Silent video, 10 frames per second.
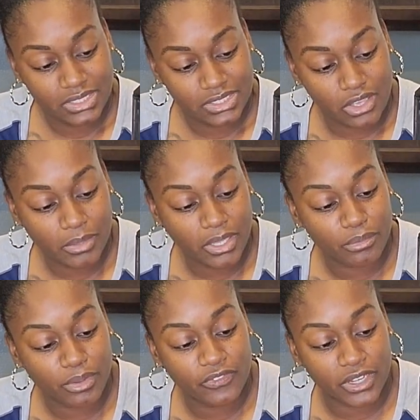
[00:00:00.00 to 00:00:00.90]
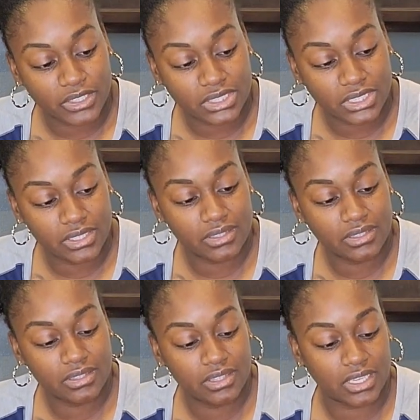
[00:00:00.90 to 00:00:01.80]
So I'm gonna reverse it.
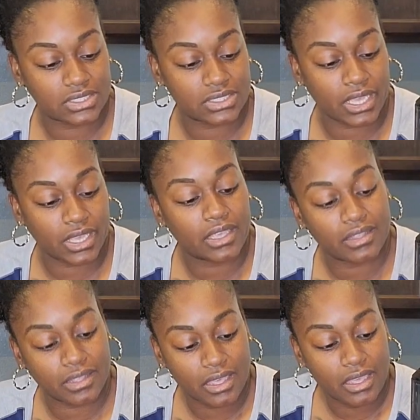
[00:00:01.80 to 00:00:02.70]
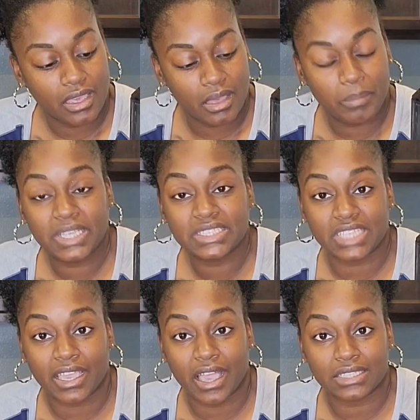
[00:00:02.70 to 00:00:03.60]
There's like a piece
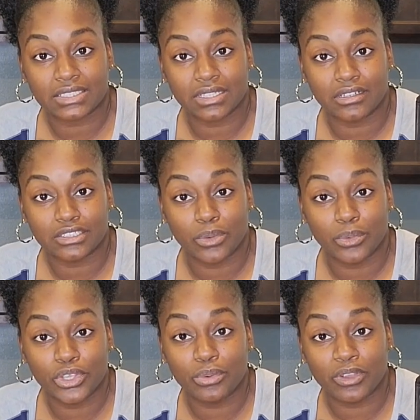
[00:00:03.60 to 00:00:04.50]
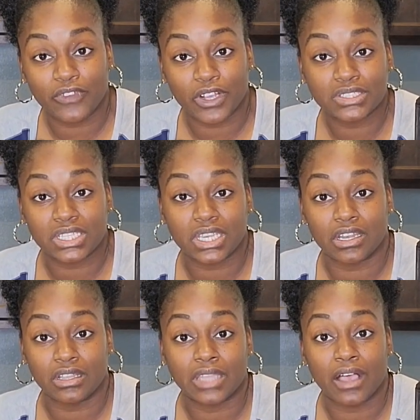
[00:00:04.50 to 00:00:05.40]
that got stuck. So when you reverse it, it
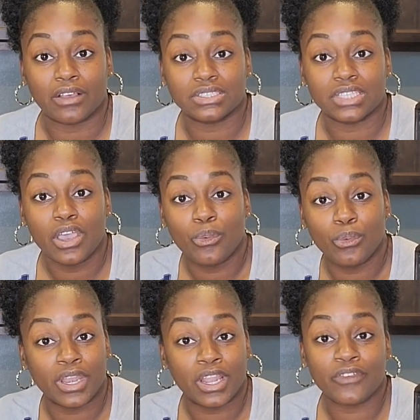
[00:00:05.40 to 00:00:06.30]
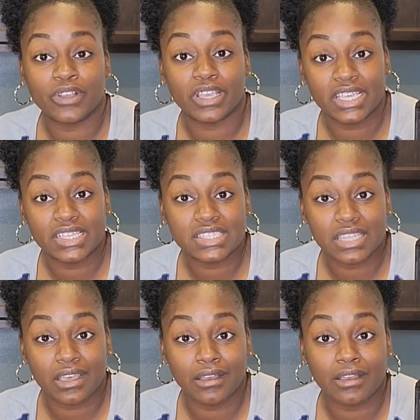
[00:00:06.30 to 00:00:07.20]
allows whatever is
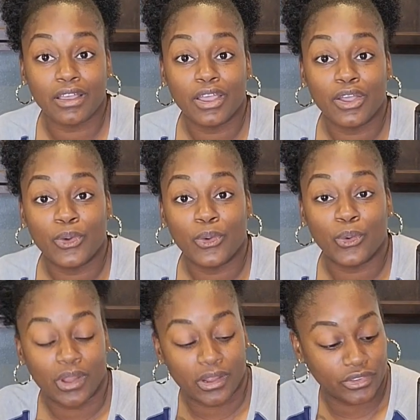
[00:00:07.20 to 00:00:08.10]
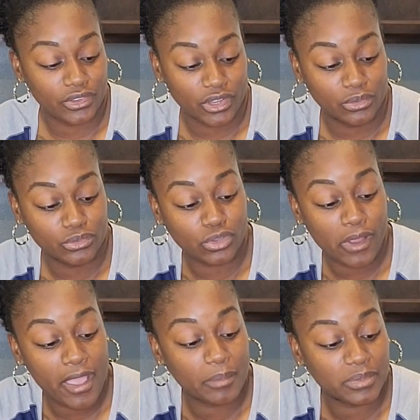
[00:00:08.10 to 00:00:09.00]
stuck or, you know,
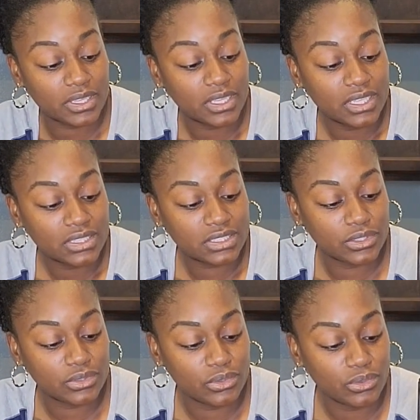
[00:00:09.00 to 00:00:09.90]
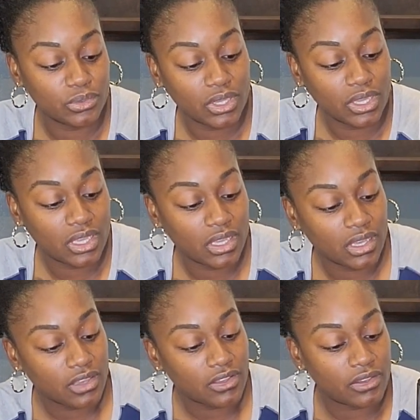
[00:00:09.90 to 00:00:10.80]
trapped to
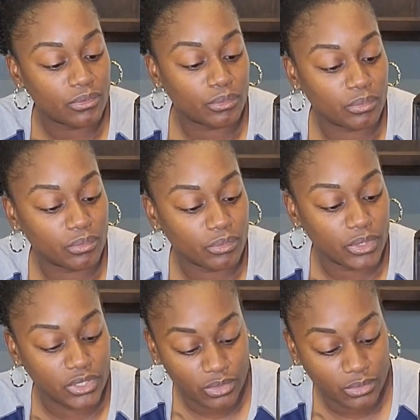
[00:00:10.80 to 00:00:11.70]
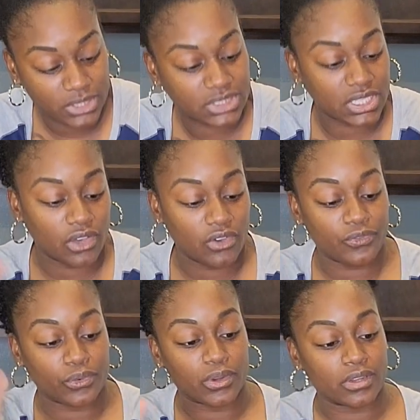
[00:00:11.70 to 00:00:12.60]
renew itself
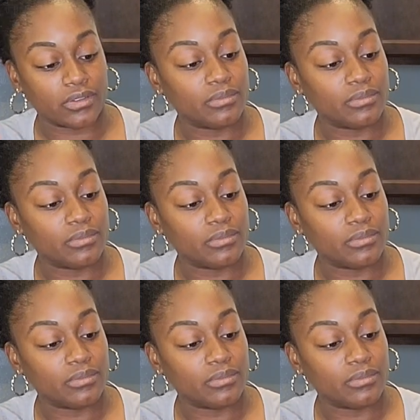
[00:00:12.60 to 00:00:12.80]
or